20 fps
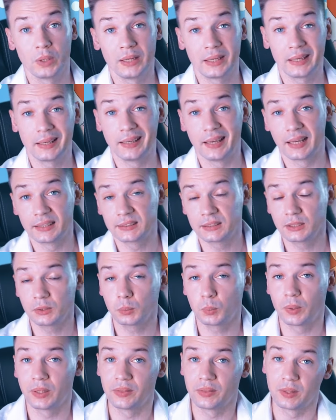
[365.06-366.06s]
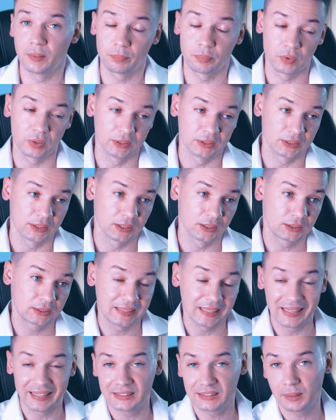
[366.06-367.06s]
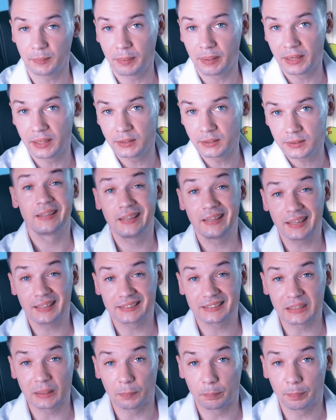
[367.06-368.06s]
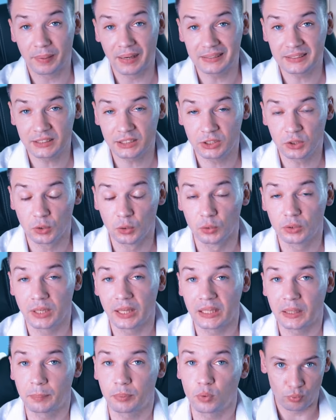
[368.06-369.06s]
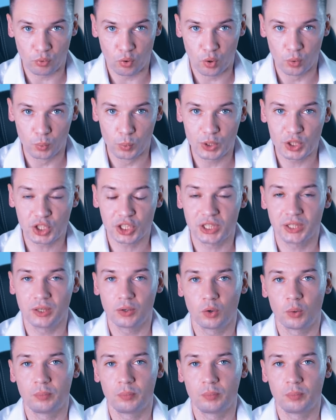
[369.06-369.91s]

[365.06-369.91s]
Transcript: When he gets it, when the princess takes the bait, he adds some passes to look like a pro, which he